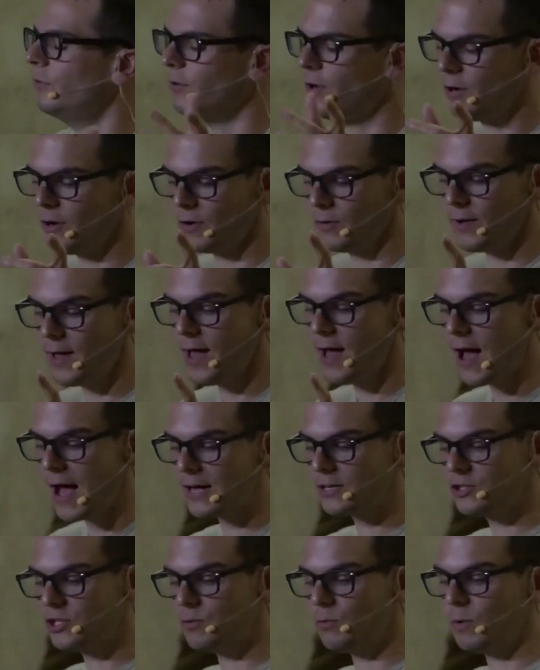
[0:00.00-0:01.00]
No.
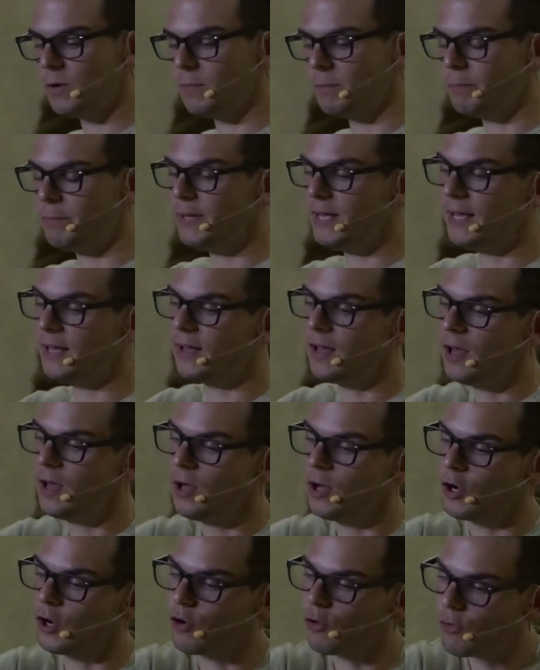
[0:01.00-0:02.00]
Actually, what being
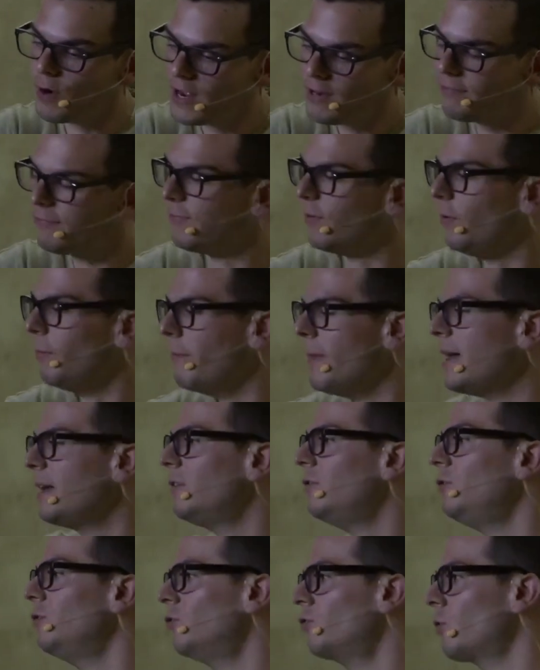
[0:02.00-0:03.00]
grateful
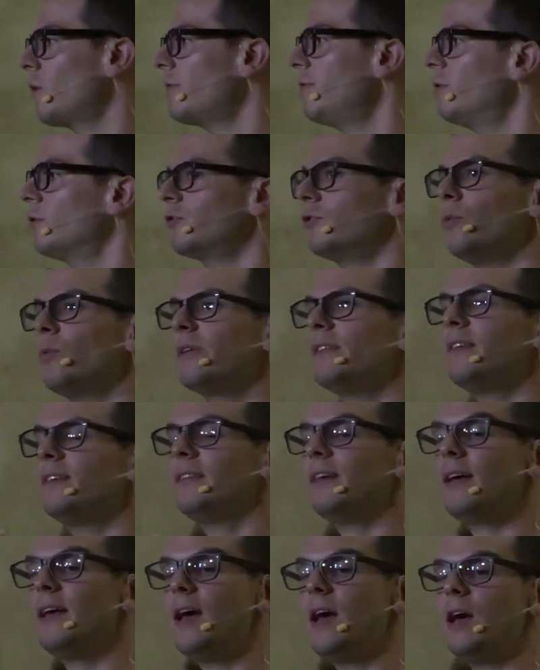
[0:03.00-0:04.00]
makes you joyful. So what does that
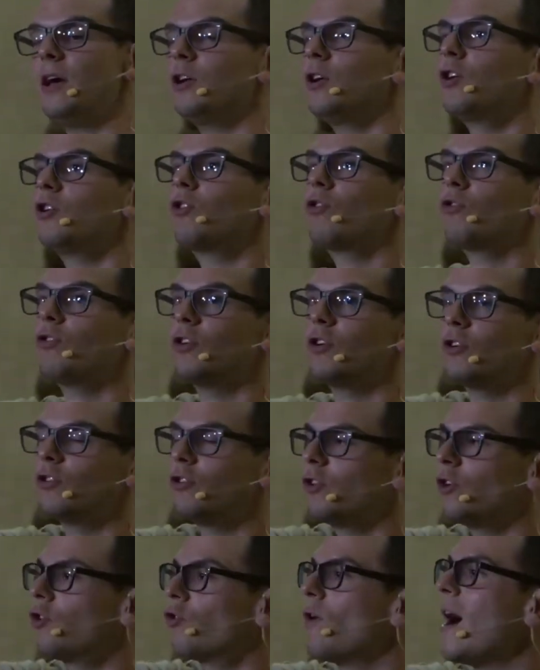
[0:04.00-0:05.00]
say?
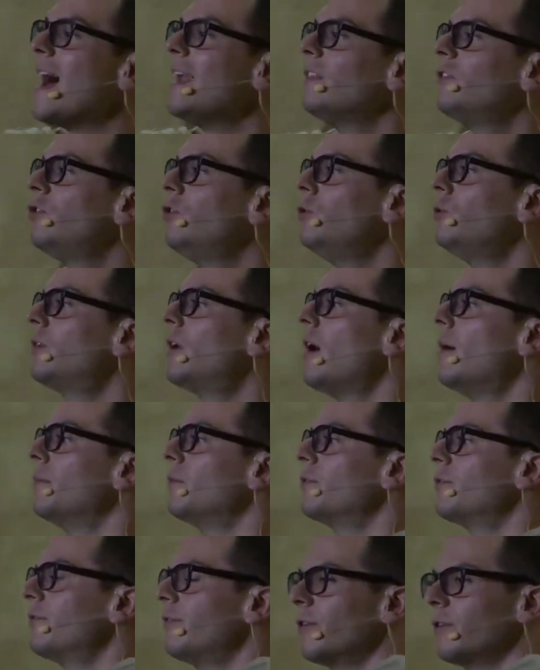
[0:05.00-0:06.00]
The gratitude
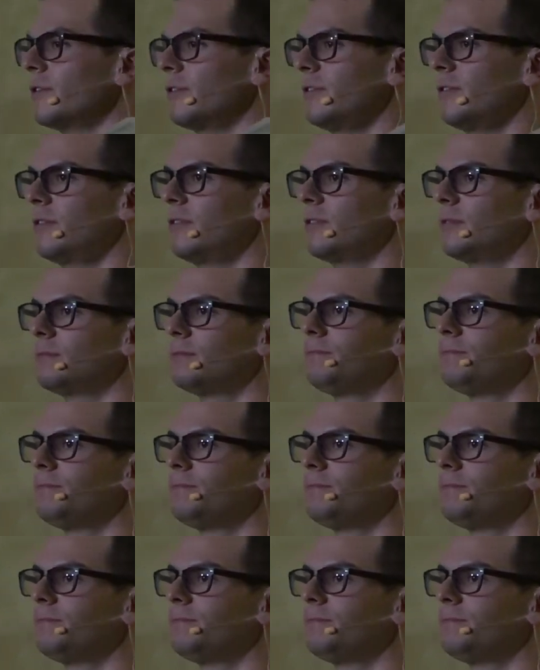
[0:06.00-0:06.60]
comes first.